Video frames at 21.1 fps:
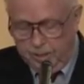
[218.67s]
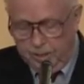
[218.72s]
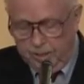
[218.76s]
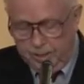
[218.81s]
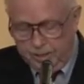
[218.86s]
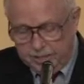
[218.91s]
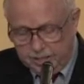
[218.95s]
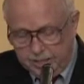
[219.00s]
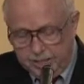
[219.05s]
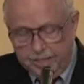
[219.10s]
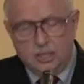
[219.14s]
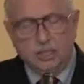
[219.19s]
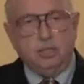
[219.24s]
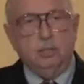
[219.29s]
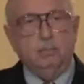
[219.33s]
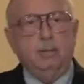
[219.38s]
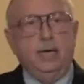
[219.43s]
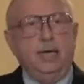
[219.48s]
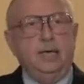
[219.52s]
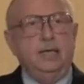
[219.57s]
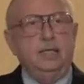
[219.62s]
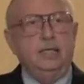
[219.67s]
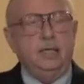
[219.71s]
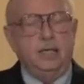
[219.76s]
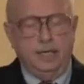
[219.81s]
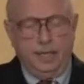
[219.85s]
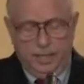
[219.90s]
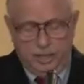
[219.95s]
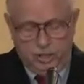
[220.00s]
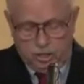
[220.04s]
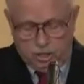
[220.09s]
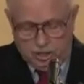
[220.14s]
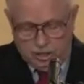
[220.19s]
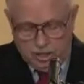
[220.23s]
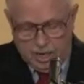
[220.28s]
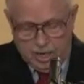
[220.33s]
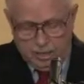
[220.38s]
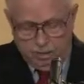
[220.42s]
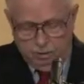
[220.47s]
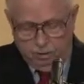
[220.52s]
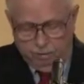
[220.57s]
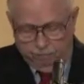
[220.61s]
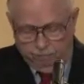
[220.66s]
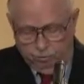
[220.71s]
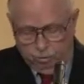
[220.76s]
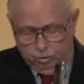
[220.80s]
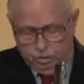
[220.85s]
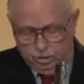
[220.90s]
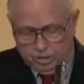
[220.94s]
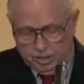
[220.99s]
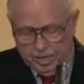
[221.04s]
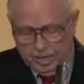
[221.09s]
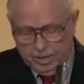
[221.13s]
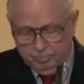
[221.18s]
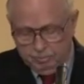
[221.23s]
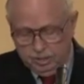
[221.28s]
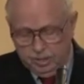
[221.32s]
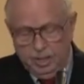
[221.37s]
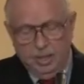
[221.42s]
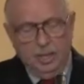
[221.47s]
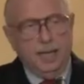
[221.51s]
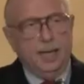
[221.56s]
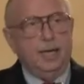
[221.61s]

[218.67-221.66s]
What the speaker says: It's estimated that each dollar of food stamps